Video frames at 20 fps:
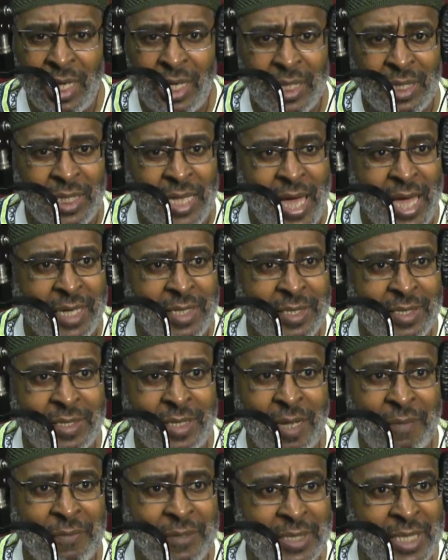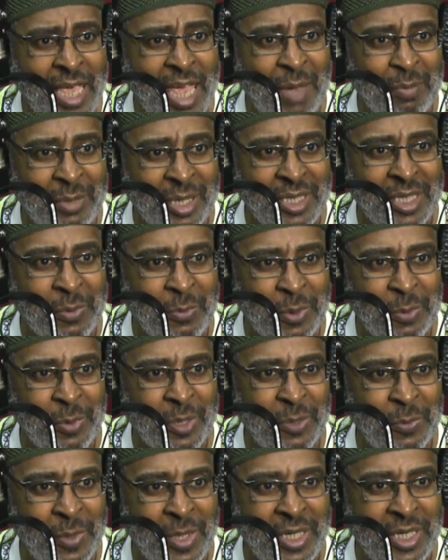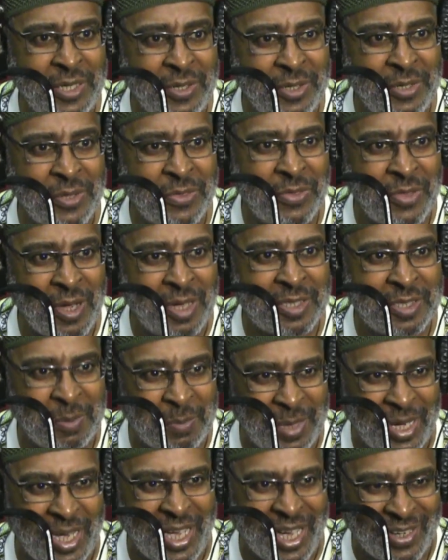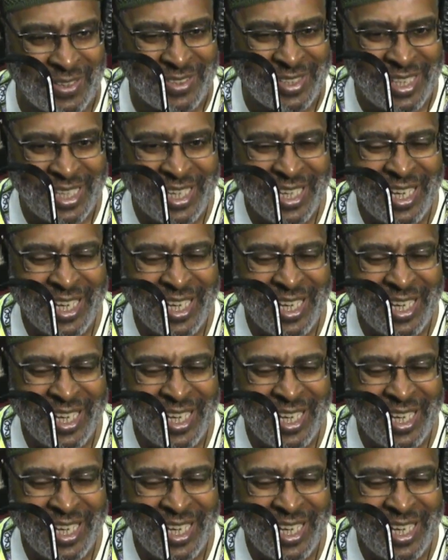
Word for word: A lot of stuff is happening that we really want to hear your thoughts about.